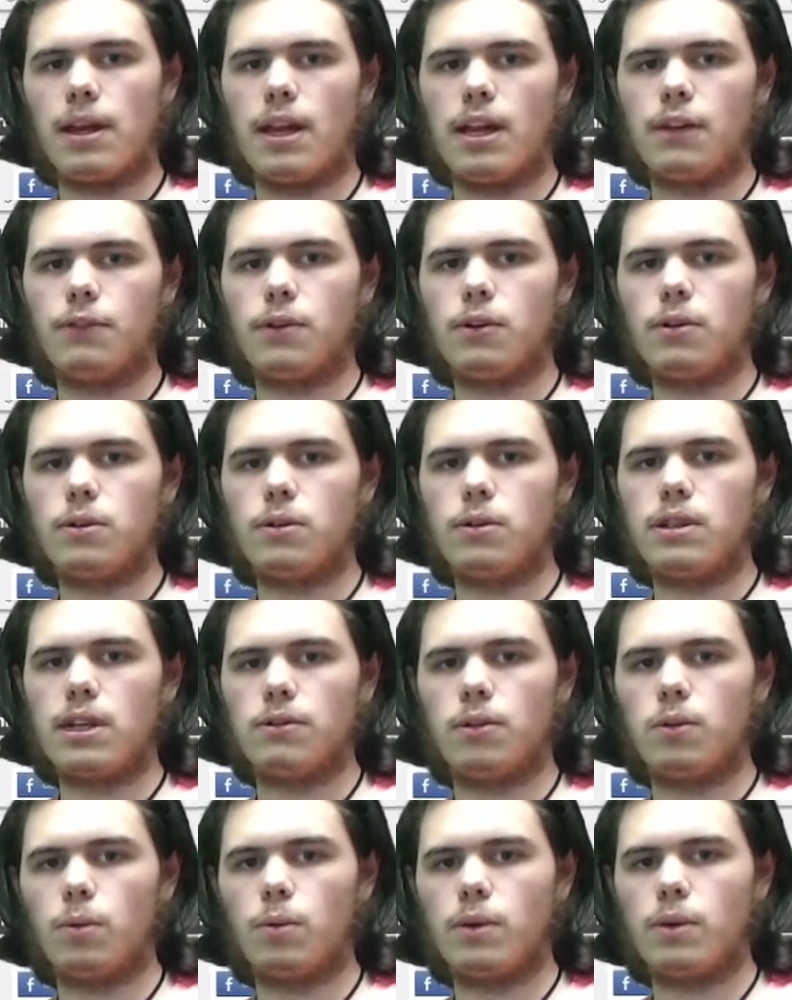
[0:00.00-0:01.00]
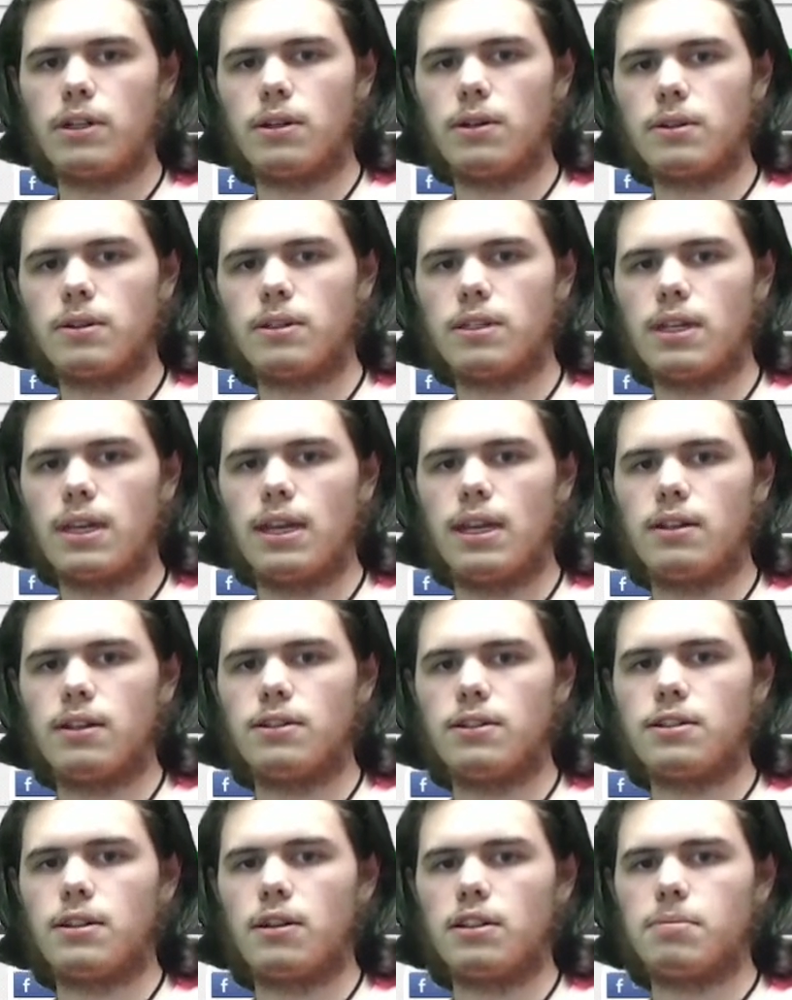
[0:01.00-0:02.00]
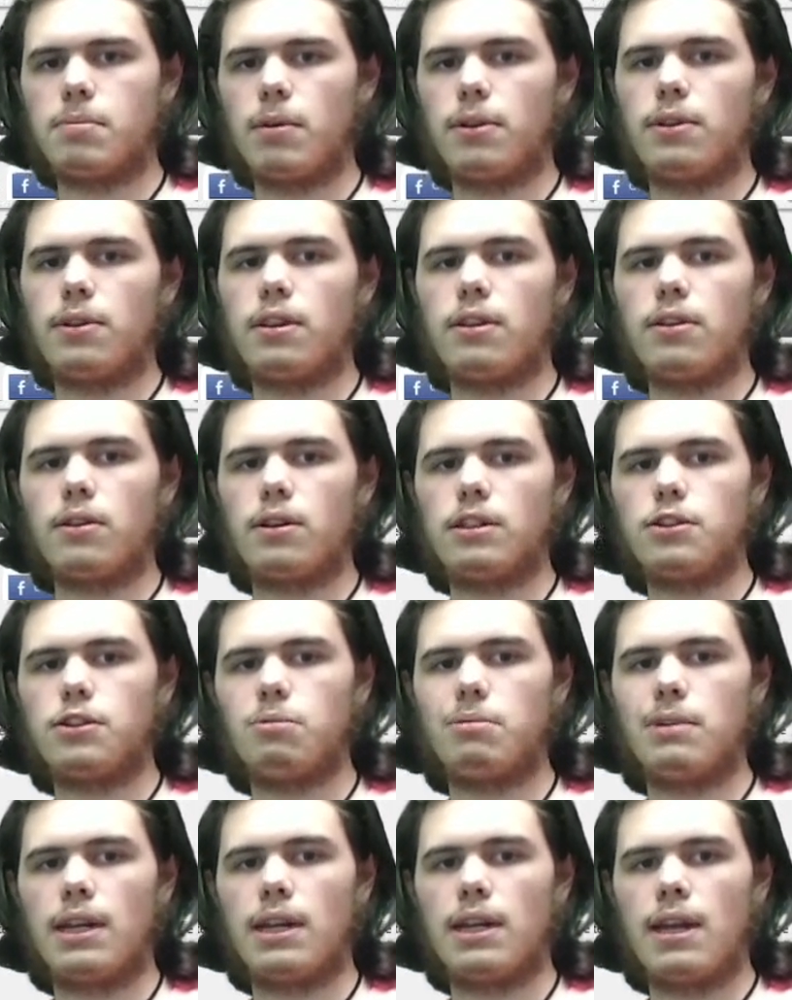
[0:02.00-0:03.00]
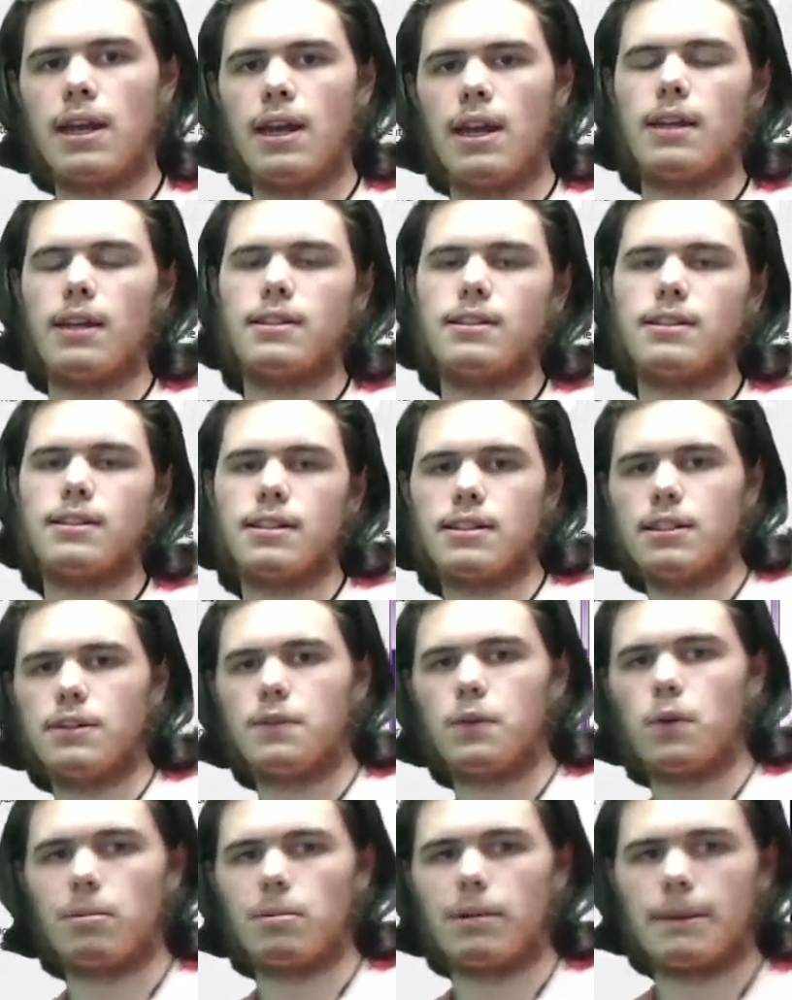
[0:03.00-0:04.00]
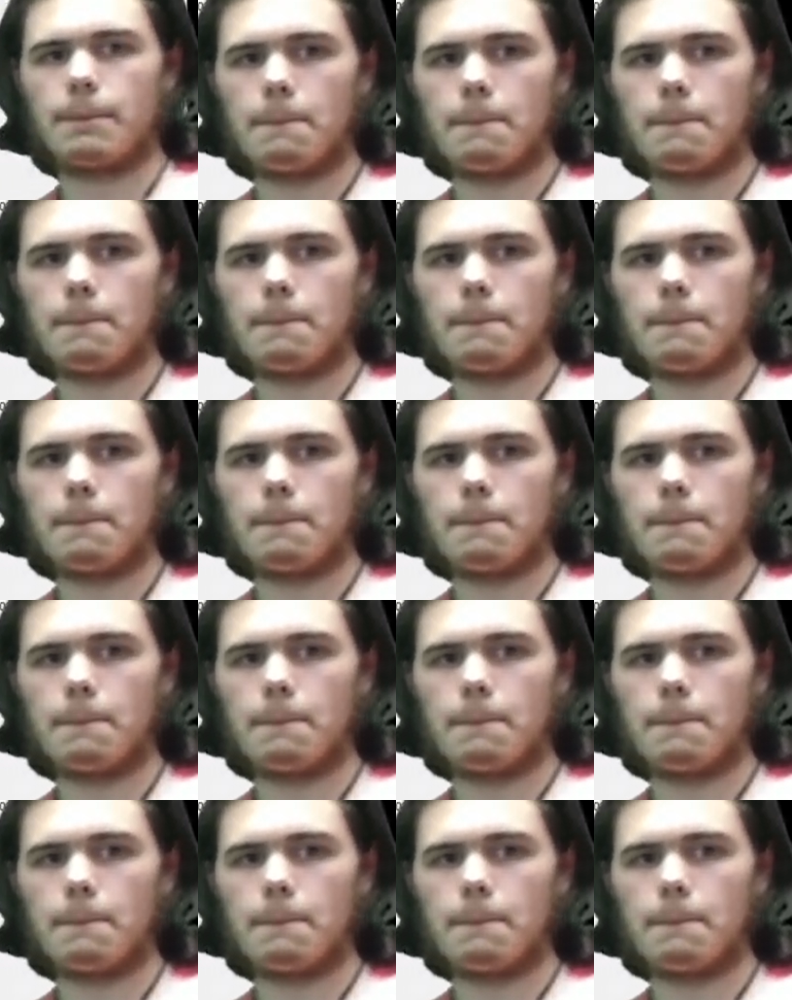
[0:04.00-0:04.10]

And if you do download Windows, it installs both the 32-bit and 64-bit.